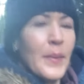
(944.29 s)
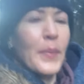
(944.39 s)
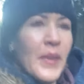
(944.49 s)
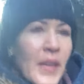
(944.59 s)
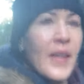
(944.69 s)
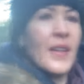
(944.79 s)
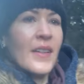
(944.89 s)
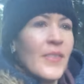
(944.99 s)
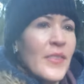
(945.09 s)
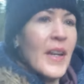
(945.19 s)
But yeah,
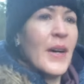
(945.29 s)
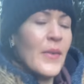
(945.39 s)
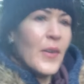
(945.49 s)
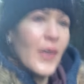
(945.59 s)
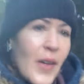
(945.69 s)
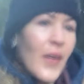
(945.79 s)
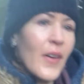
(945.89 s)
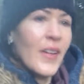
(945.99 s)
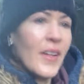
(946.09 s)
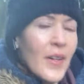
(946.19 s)
for now I've only got
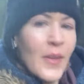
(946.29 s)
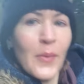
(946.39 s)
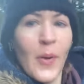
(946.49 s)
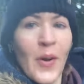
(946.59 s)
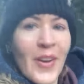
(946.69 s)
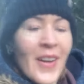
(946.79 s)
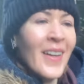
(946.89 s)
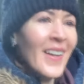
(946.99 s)
one.